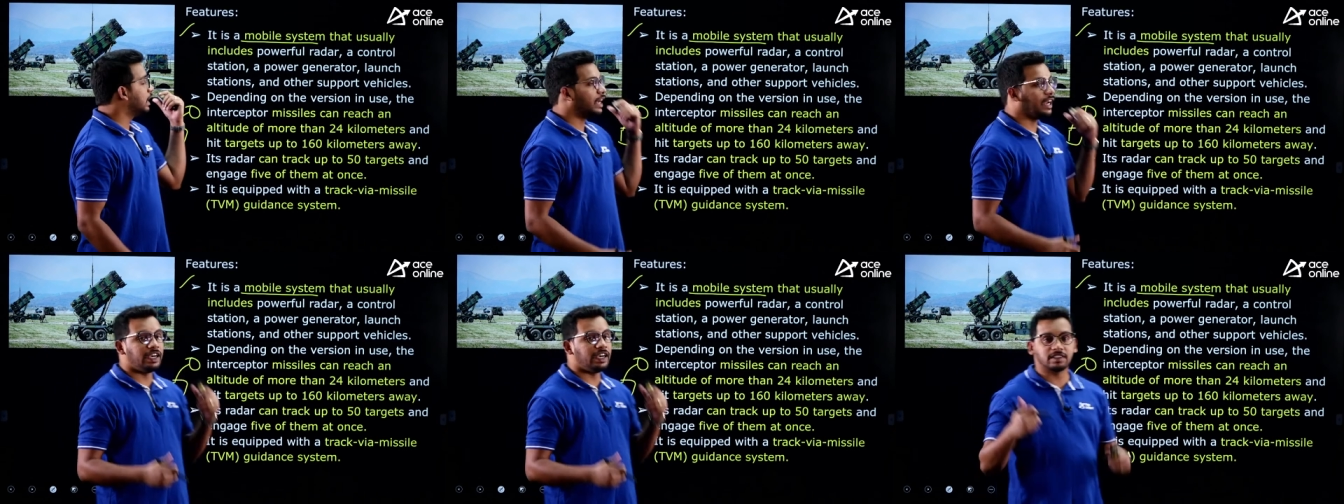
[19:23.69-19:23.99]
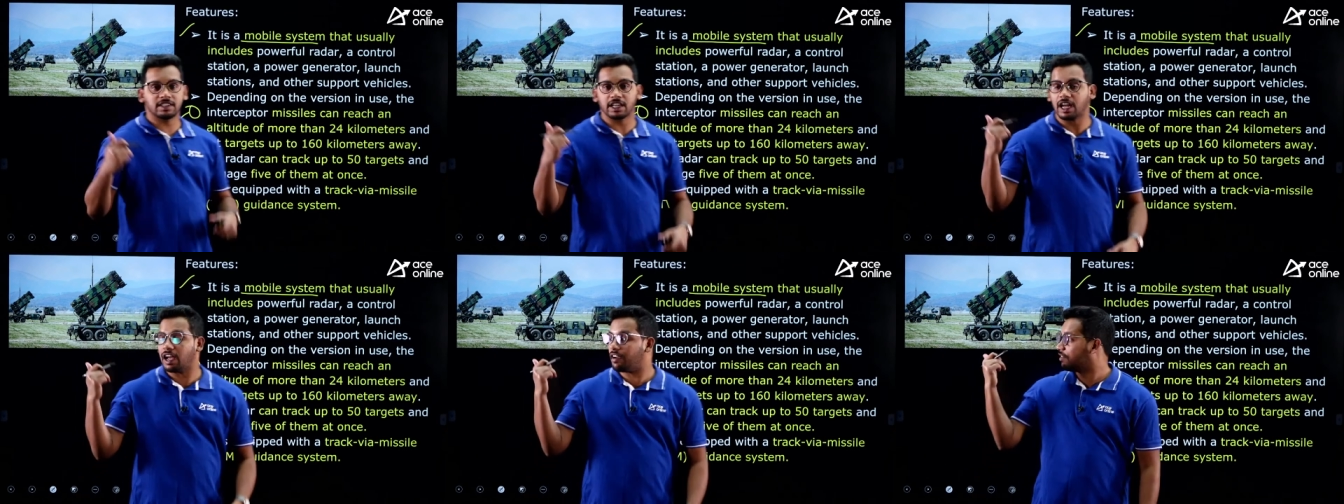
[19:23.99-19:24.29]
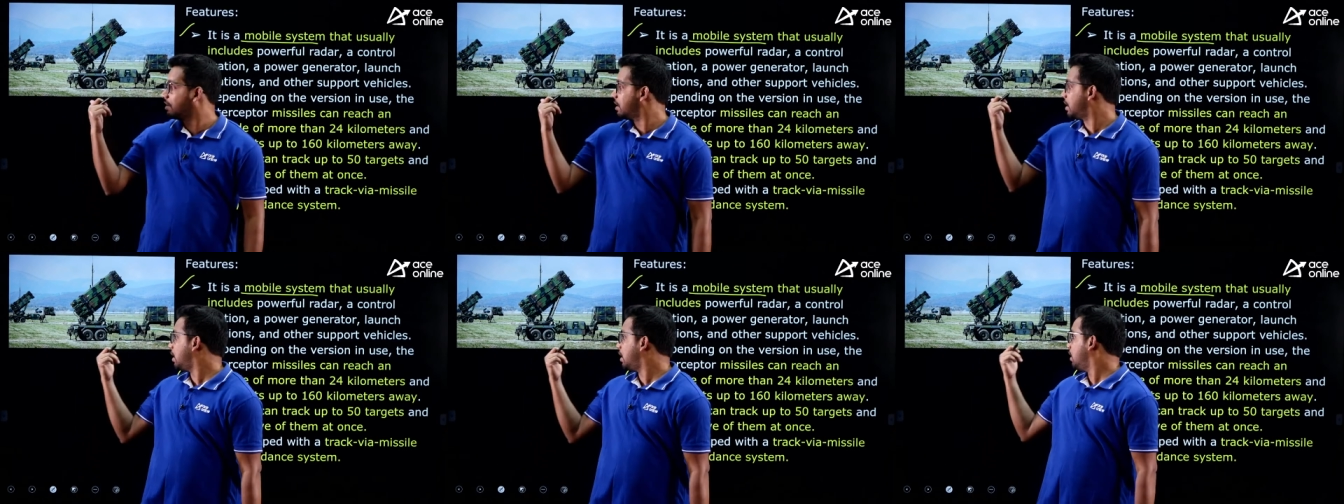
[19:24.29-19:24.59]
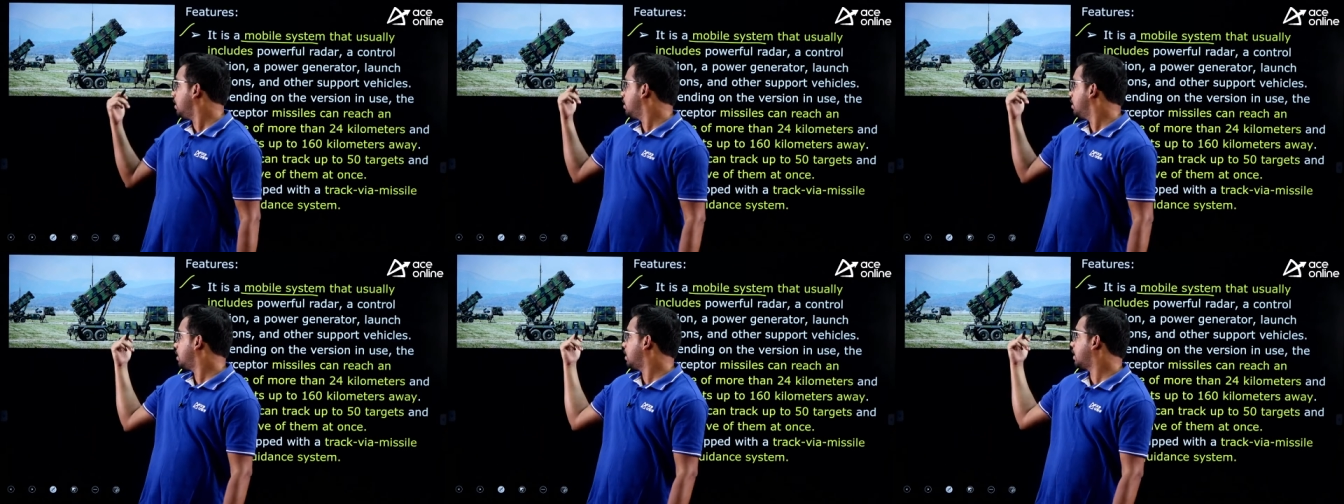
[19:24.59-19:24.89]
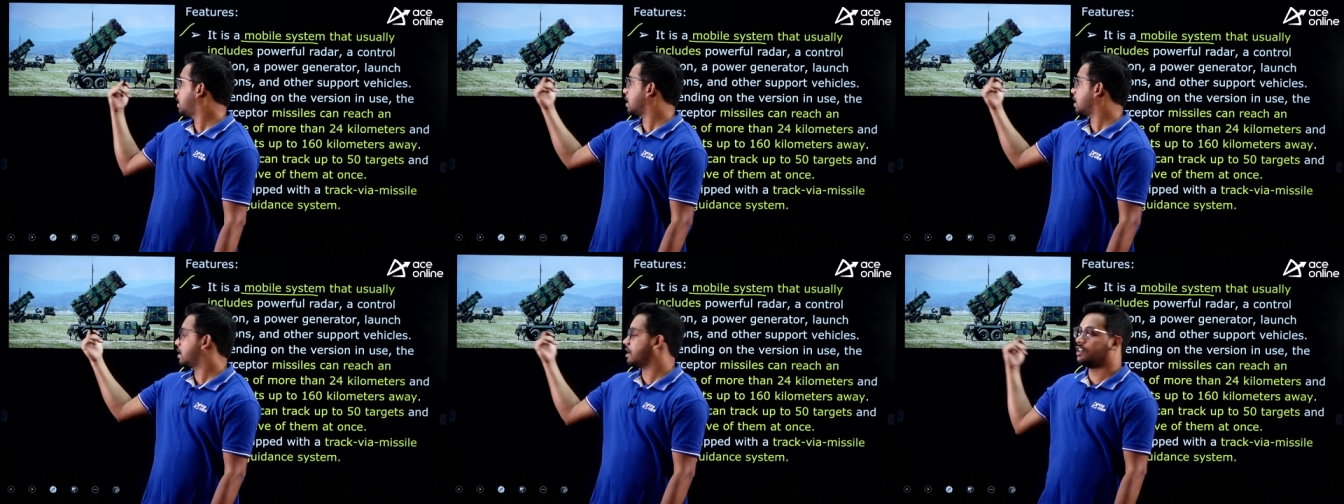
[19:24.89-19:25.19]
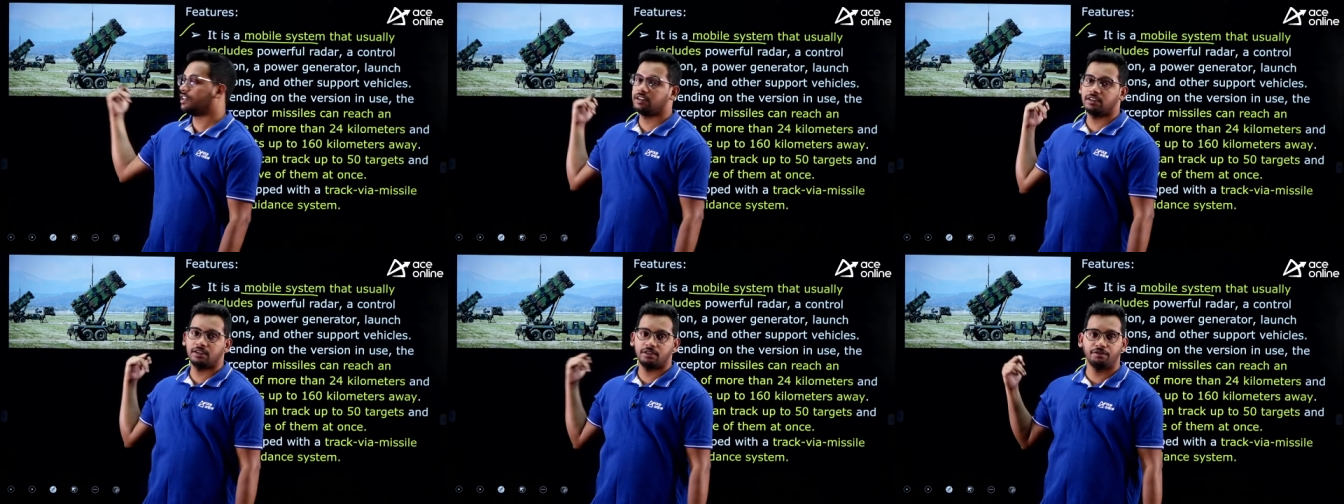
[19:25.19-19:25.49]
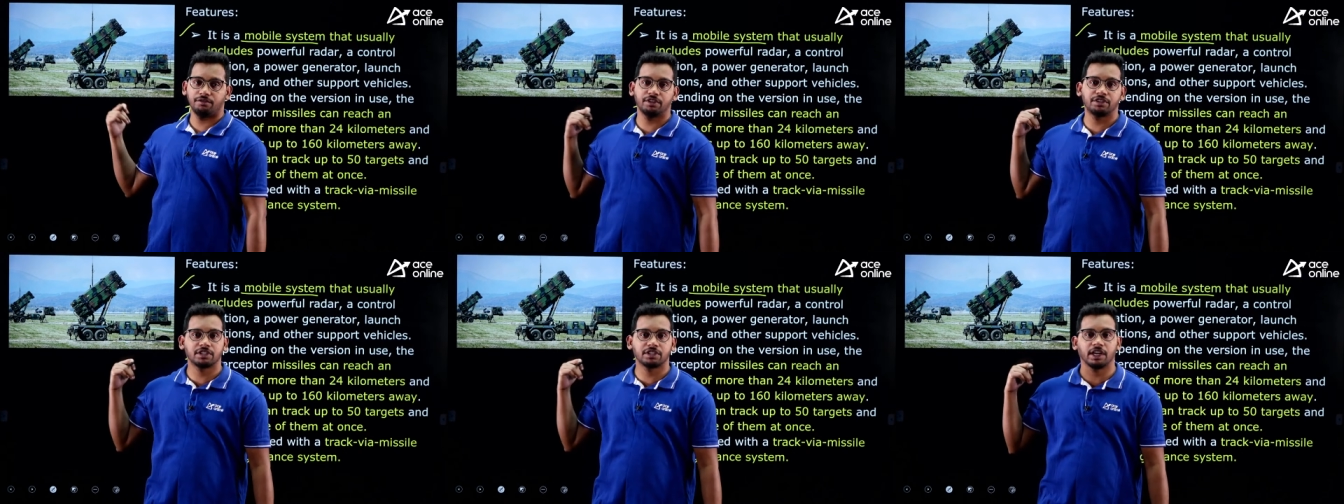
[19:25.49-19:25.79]
it is having a truck
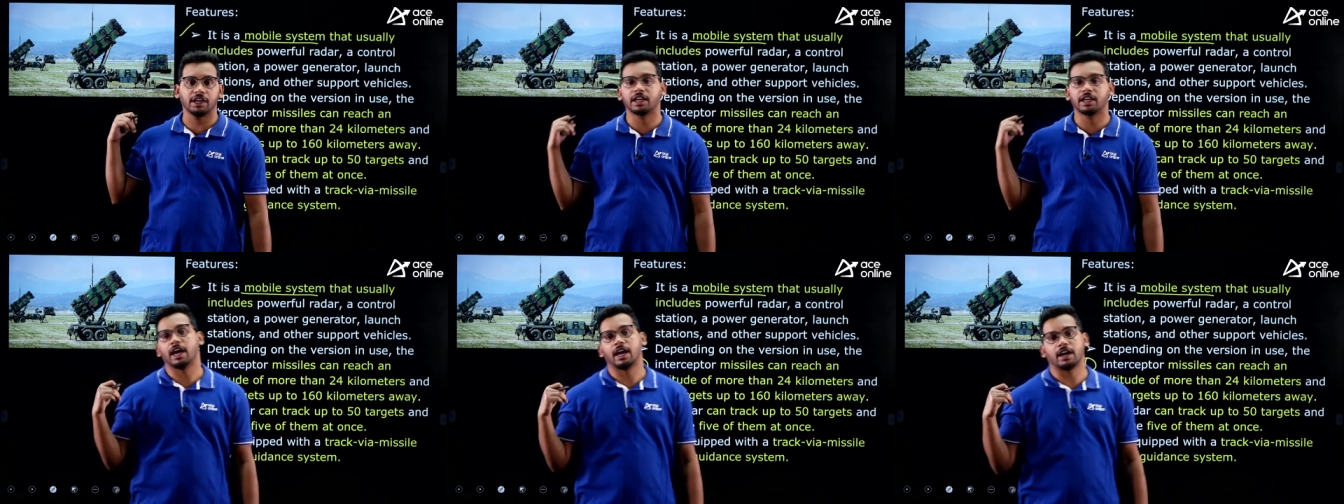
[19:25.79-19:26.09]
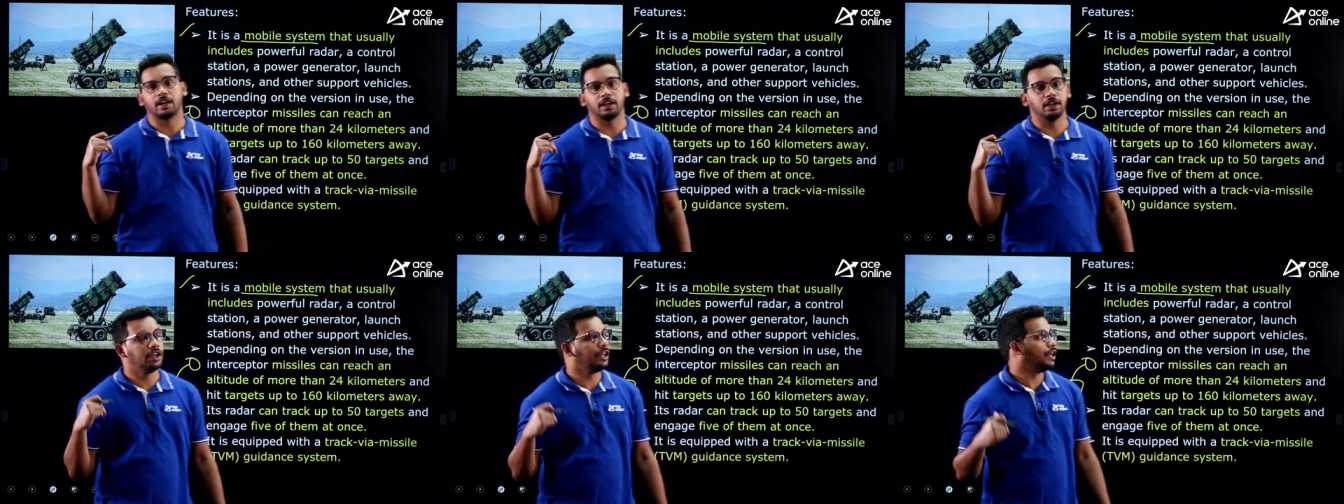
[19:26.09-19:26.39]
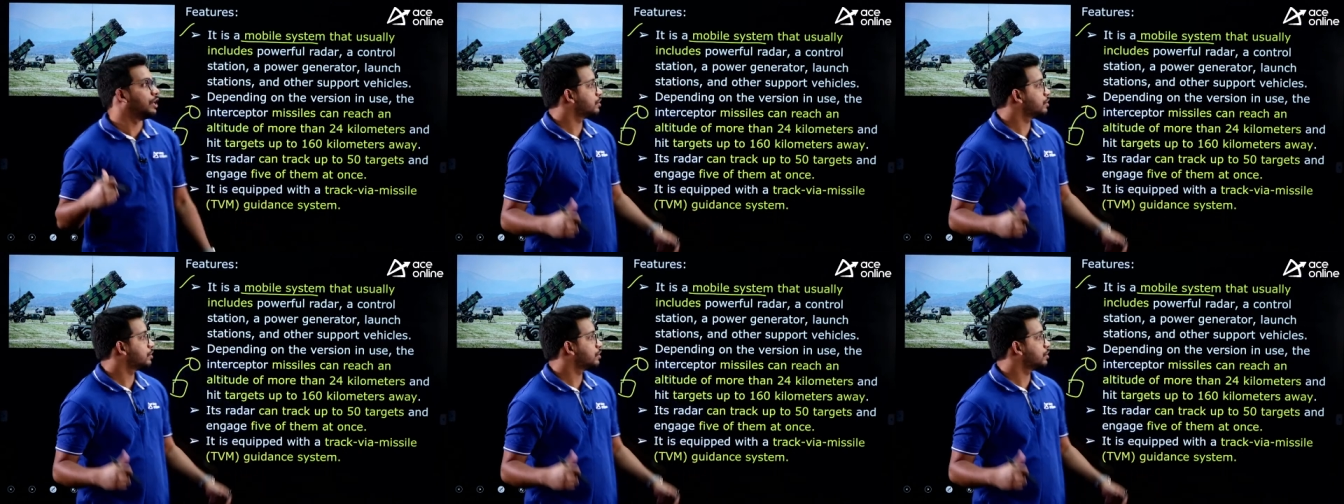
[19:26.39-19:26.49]
which can carry.